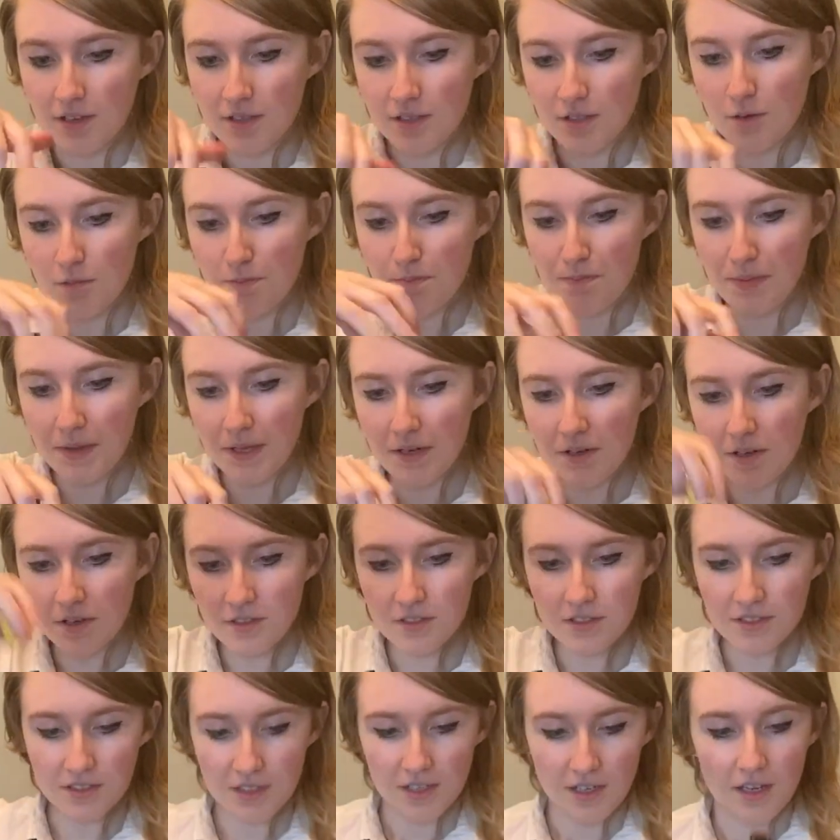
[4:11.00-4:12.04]
So
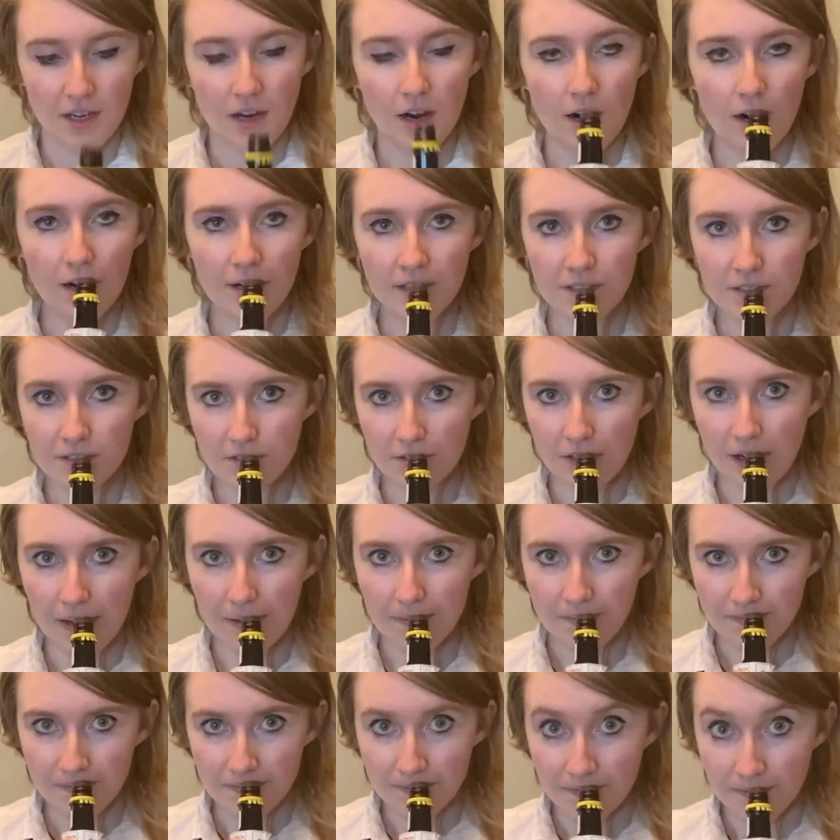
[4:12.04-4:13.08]
bitters are hard to
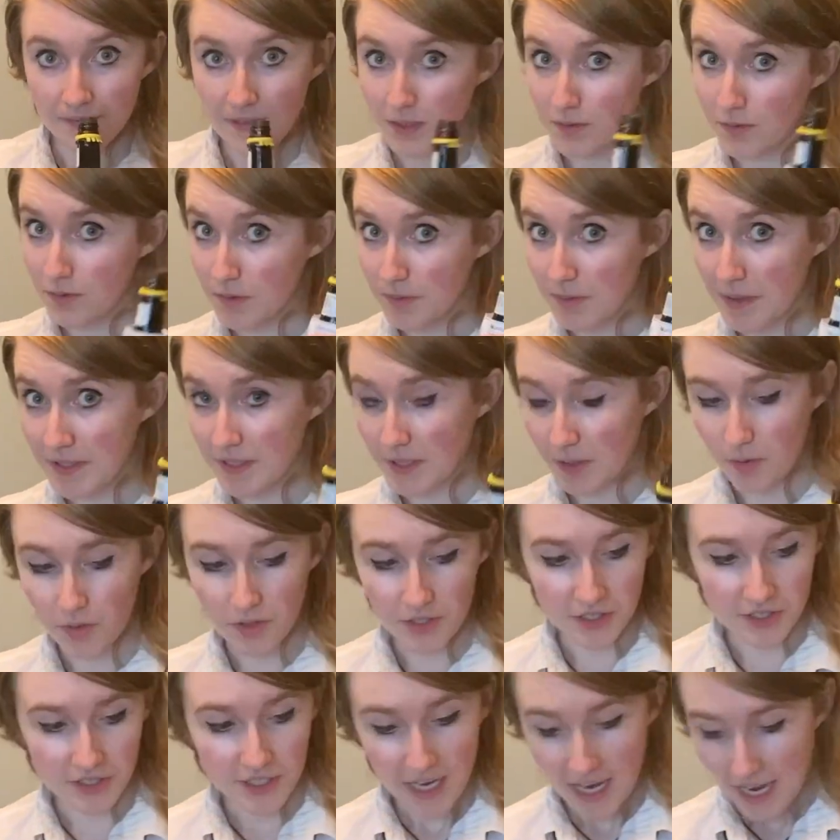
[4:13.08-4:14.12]
describe. This one smells like
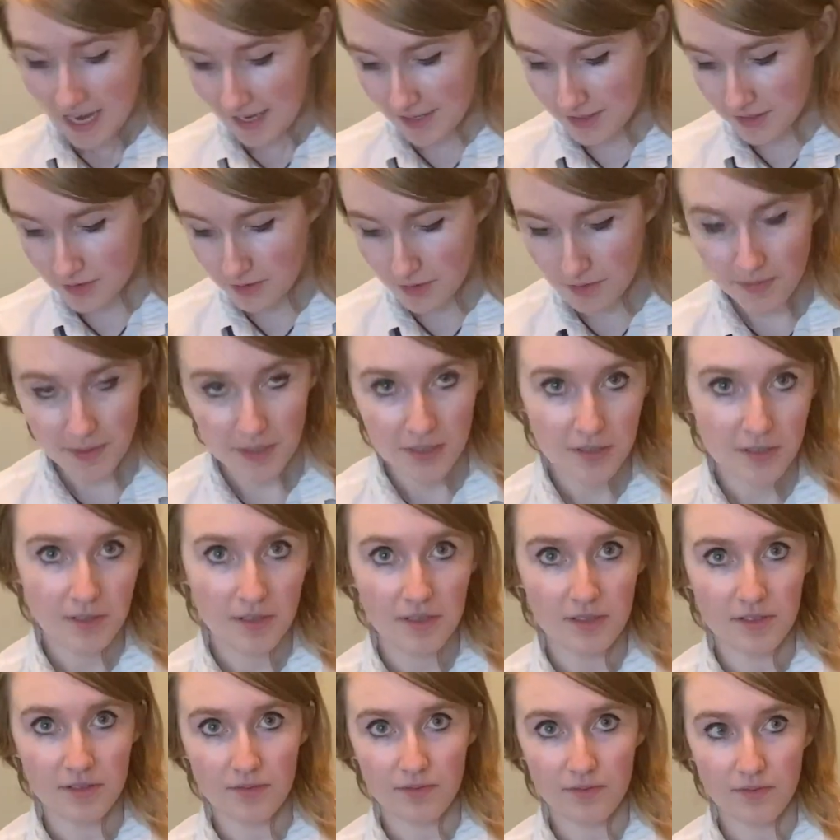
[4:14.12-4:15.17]
oranges. Angostura bitters
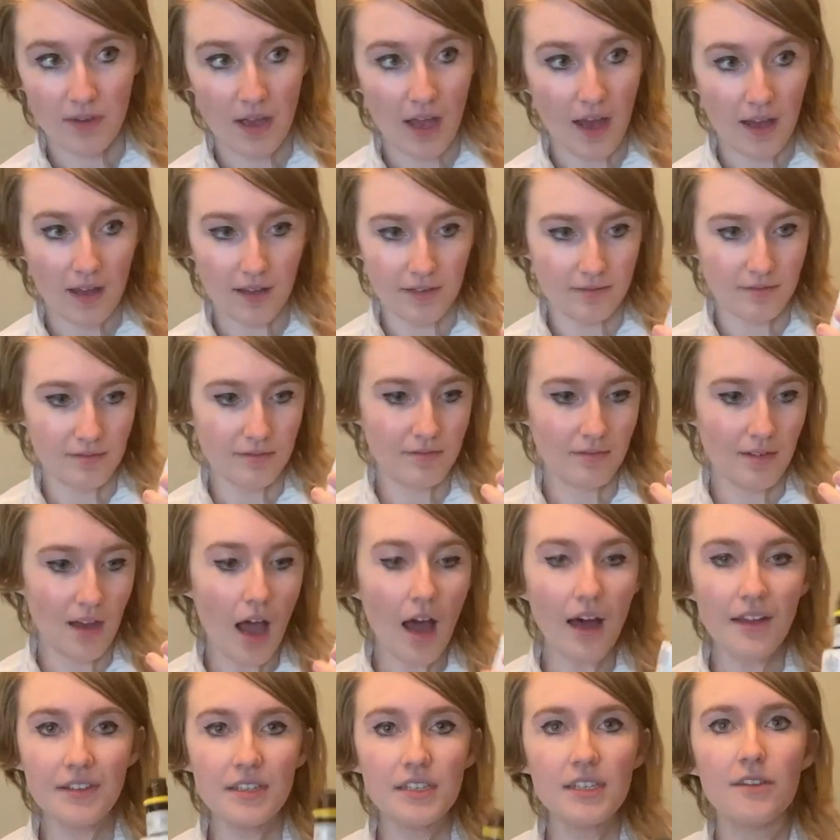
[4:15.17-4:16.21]
is,
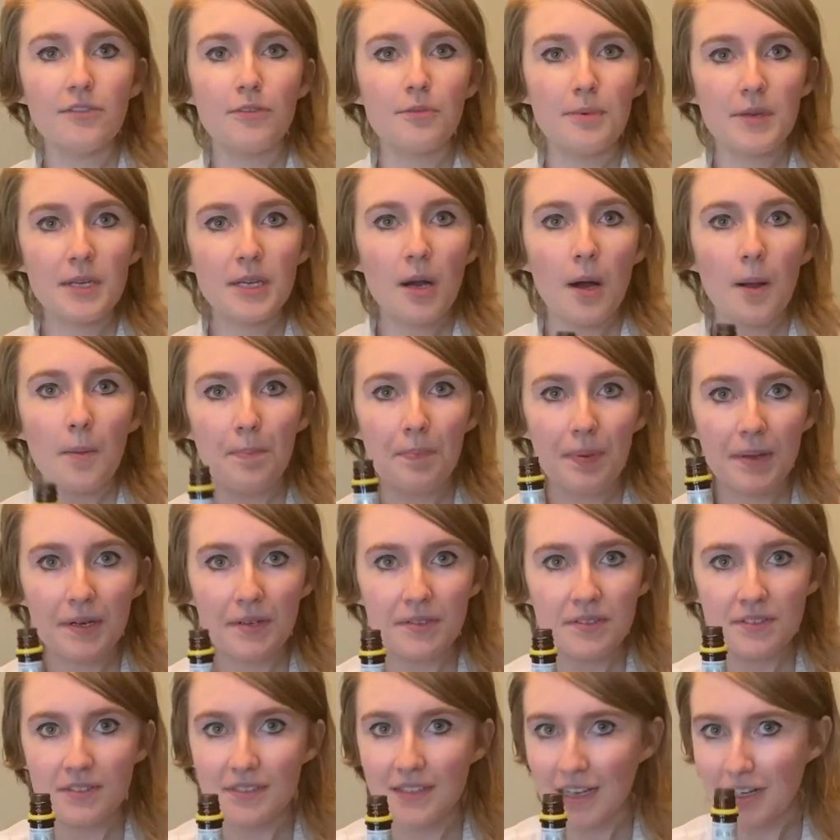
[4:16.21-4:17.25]
oddly enough for being called
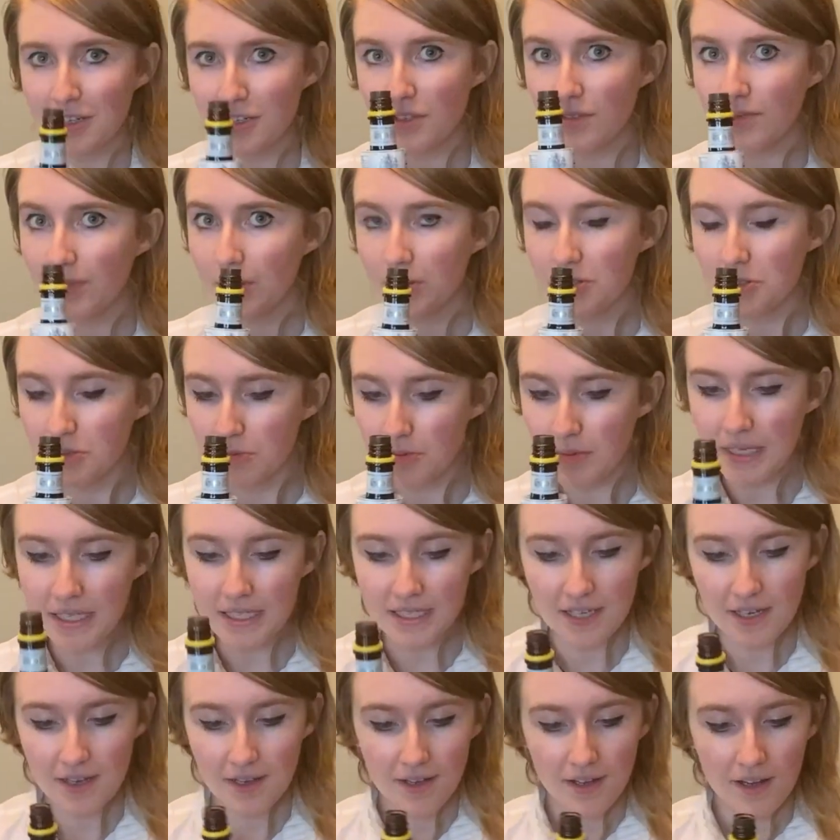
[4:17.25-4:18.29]
bitters, it's actually very
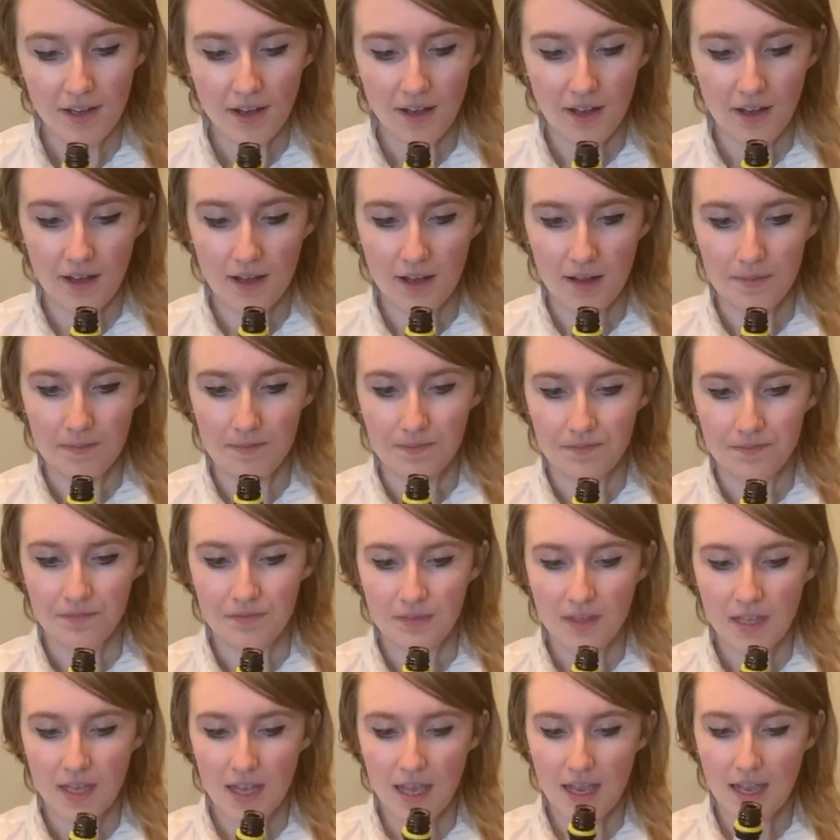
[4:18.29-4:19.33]
sweet.
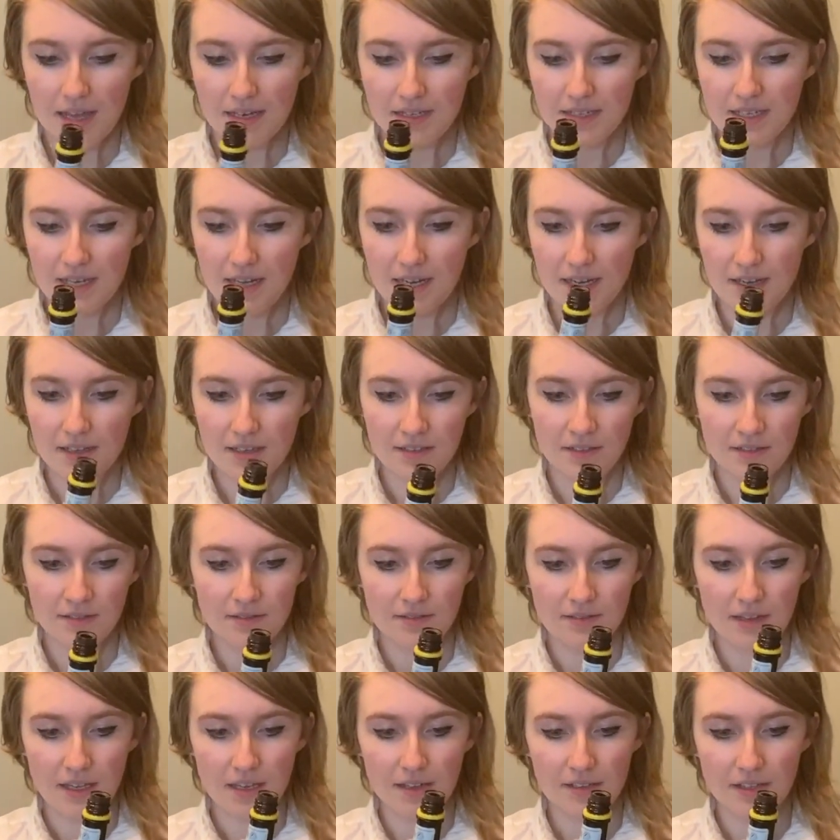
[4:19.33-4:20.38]
And
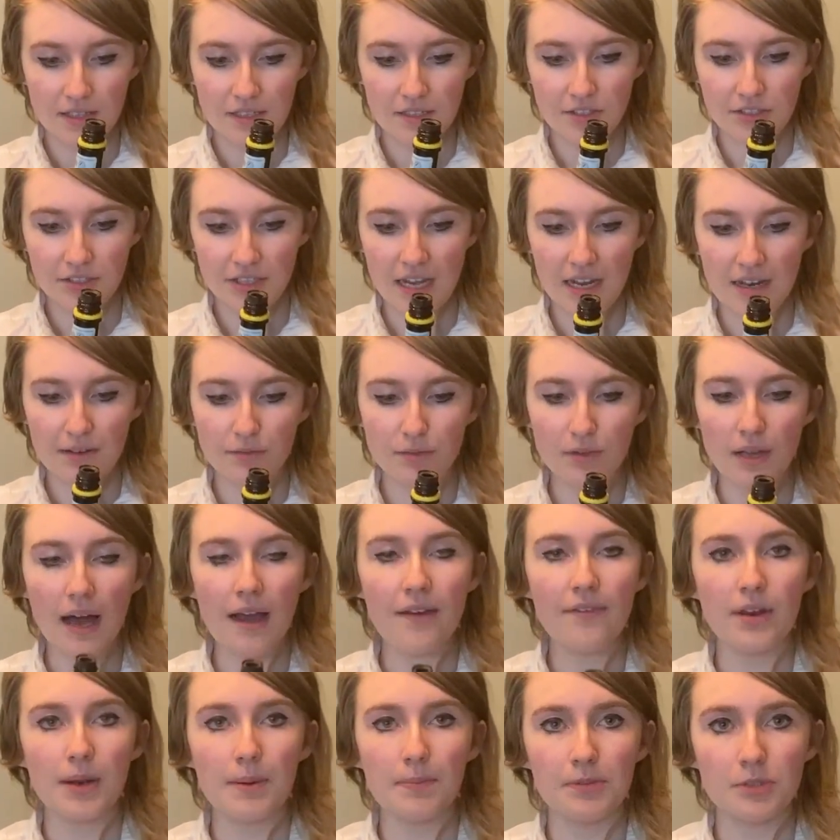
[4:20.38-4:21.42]
they just kind of
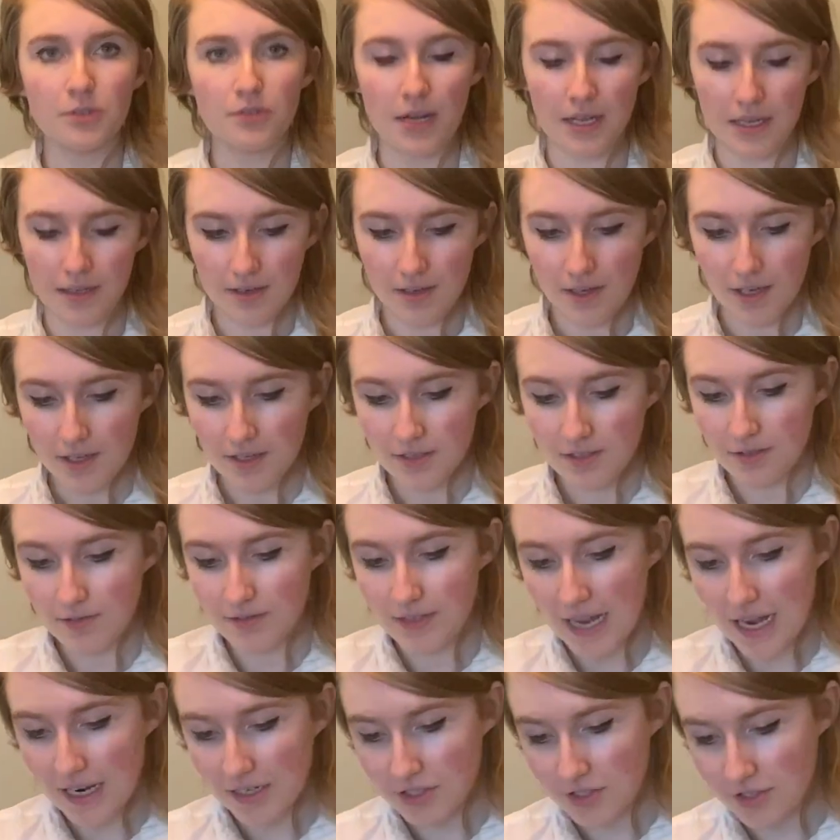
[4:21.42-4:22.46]
liven up a drink. So
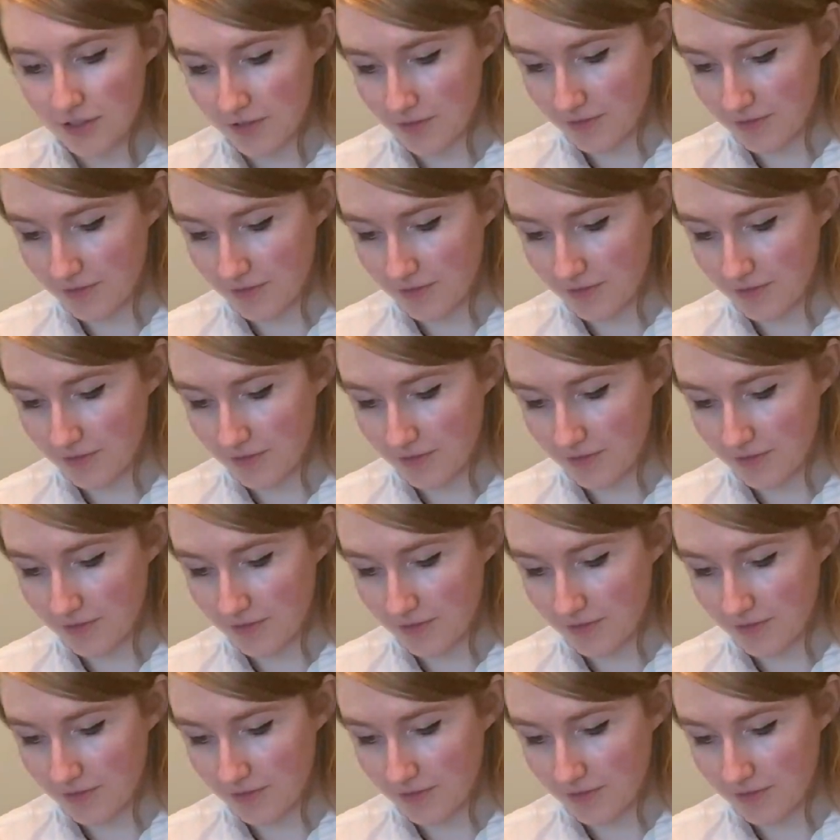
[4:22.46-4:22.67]
dashes are